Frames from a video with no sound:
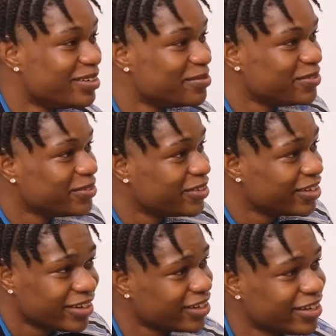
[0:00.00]
You never heard
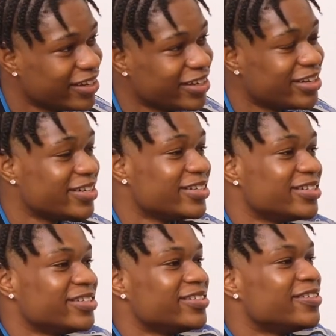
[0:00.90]
that one?
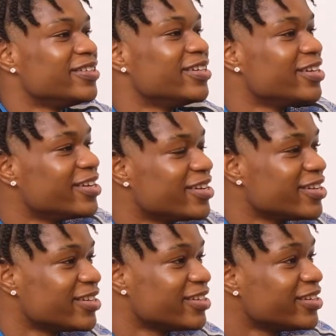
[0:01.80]
I see it
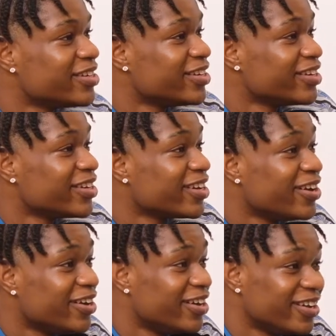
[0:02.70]
in Ghana a lot.
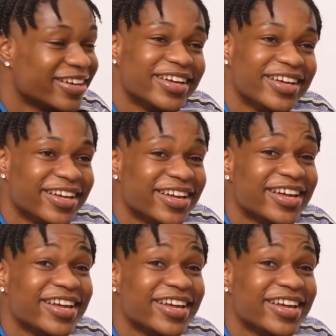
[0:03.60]
So I realized